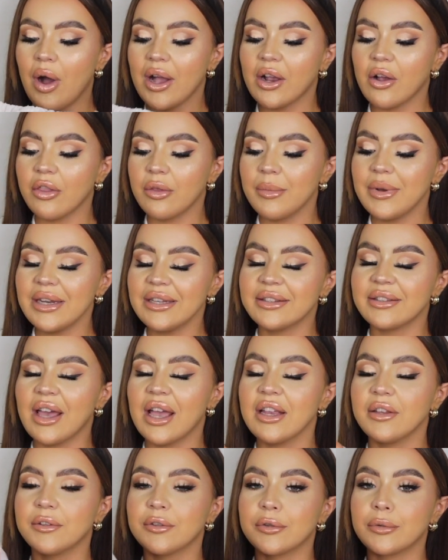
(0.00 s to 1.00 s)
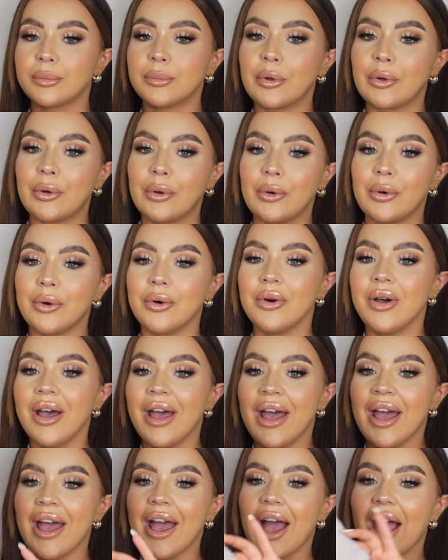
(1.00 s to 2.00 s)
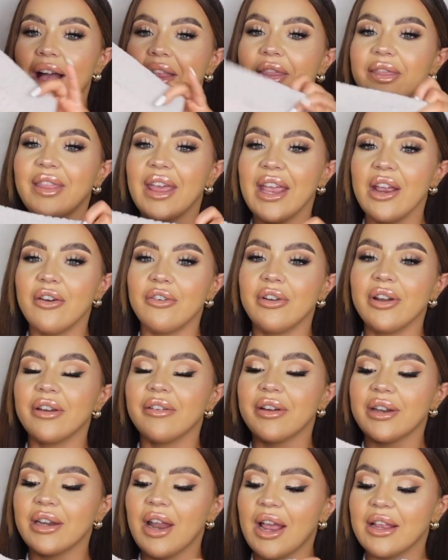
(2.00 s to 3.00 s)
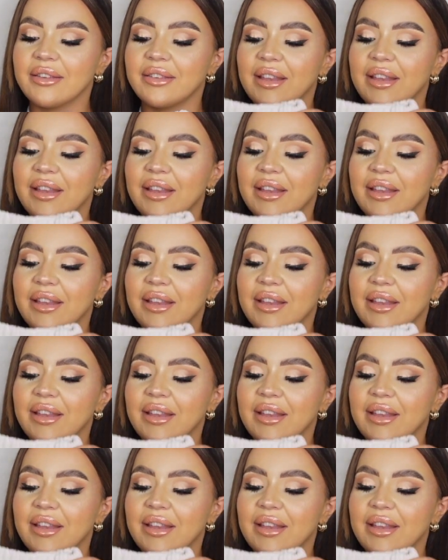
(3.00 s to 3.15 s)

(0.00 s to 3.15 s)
I got them in a size small, and they are really nice.